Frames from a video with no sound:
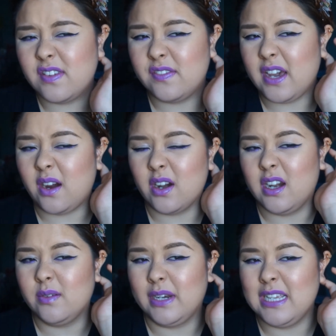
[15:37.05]
5th
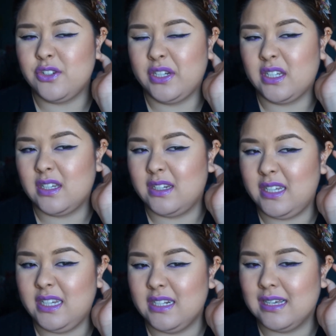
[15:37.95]
hour, when I drink
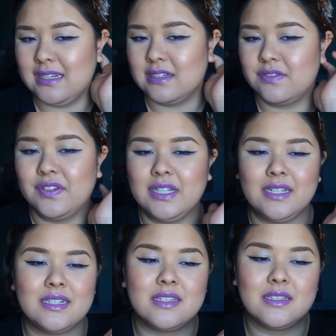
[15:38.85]
and eat, I just feel
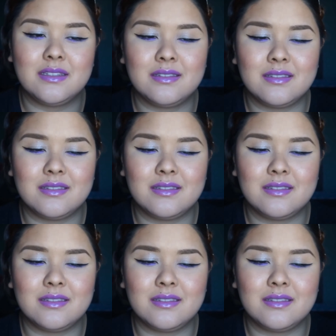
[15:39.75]
like it's